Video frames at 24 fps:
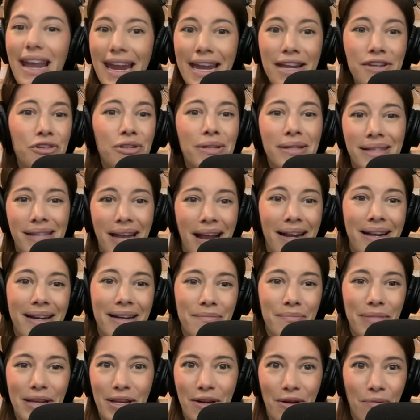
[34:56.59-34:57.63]
aging's not going
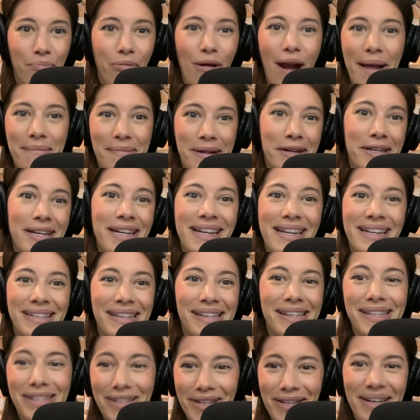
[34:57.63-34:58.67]
to be your primary
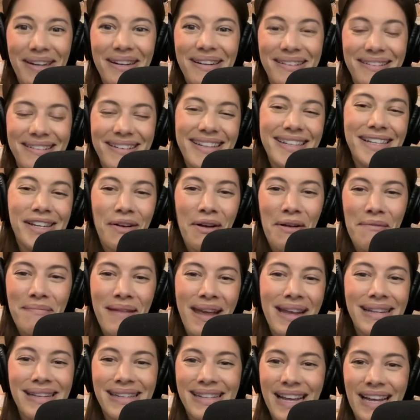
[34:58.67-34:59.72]
concern. So it
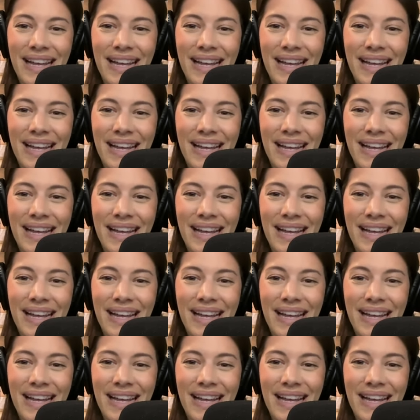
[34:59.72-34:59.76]
makes